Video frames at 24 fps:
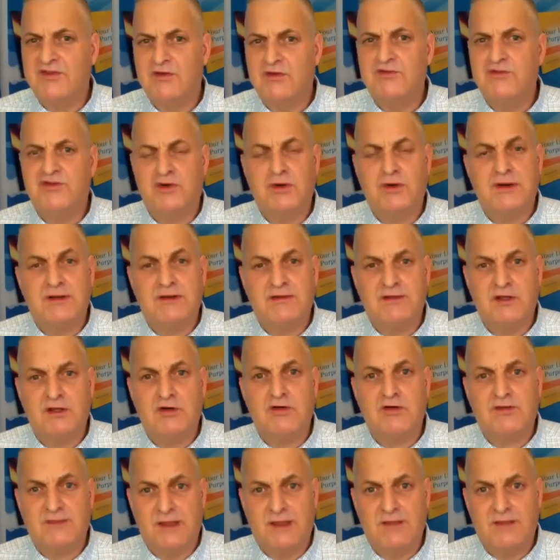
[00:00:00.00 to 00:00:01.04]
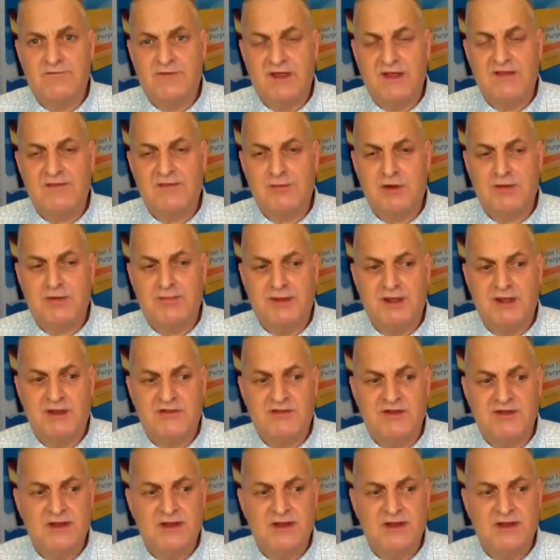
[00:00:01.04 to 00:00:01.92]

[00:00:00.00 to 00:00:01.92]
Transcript: Join us here, same Facebook page.